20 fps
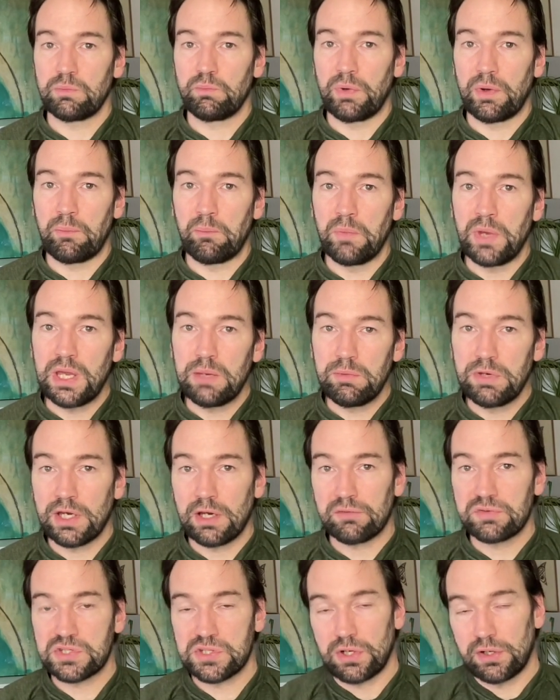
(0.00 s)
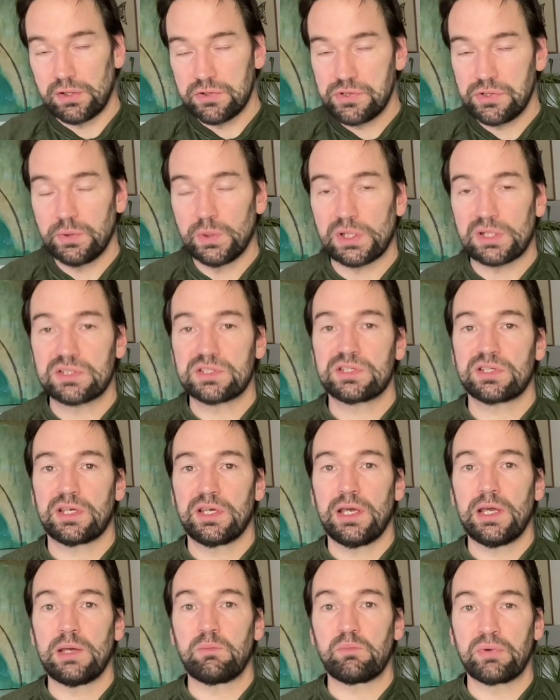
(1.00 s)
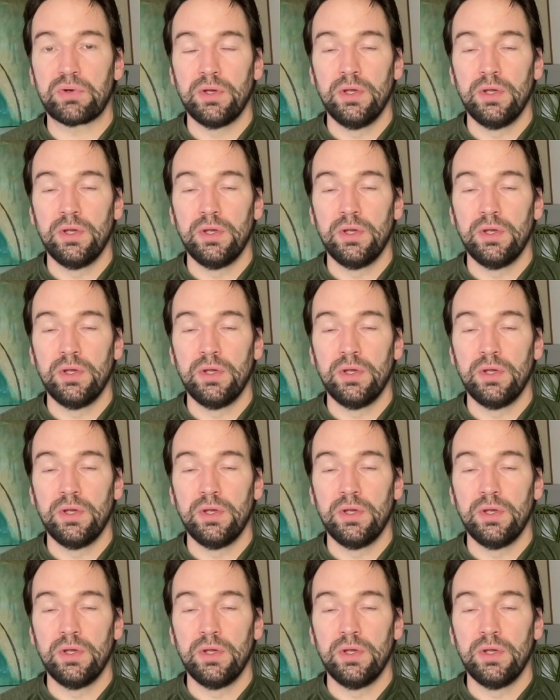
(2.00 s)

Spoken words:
but maybe have started to escape